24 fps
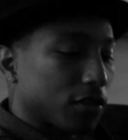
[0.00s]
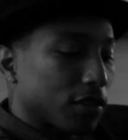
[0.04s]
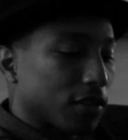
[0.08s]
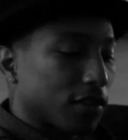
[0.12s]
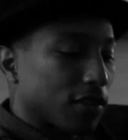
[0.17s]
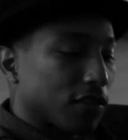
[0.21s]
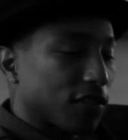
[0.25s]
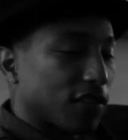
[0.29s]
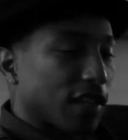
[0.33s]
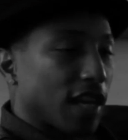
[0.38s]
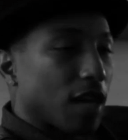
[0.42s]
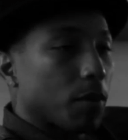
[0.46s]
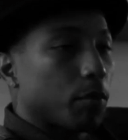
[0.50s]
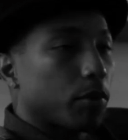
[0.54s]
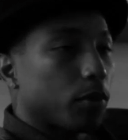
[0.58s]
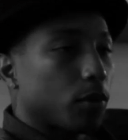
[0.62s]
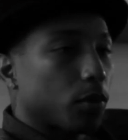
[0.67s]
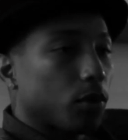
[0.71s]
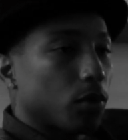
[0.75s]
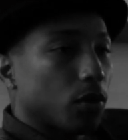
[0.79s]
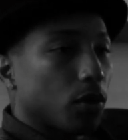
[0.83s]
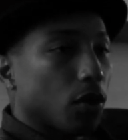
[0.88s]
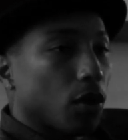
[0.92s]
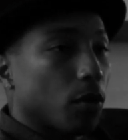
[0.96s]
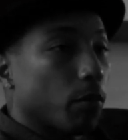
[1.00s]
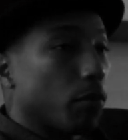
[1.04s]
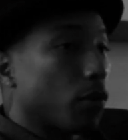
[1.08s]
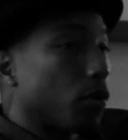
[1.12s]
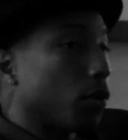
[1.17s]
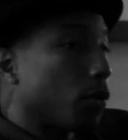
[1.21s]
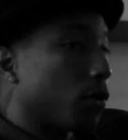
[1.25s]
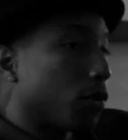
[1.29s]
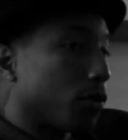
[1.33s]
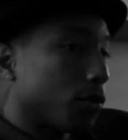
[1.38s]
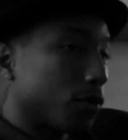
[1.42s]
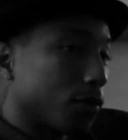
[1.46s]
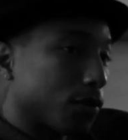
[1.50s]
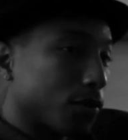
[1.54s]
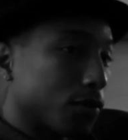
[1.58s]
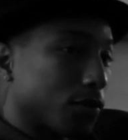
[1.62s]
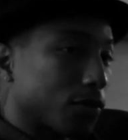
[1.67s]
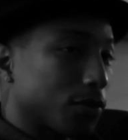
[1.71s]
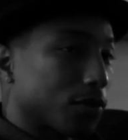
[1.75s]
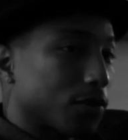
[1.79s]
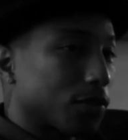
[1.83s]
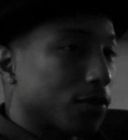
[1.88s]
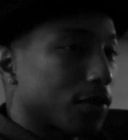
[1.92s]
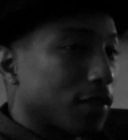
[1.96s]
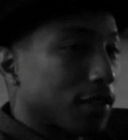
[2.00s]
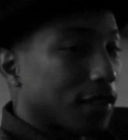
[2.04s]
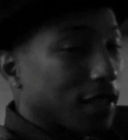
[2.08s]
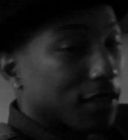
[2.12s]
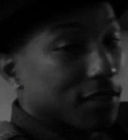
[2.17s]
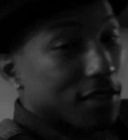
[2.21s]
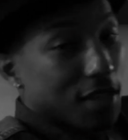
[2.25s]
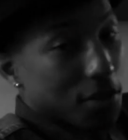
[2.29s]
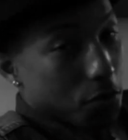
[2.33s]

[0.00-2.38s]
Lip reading: sampleable, that's not a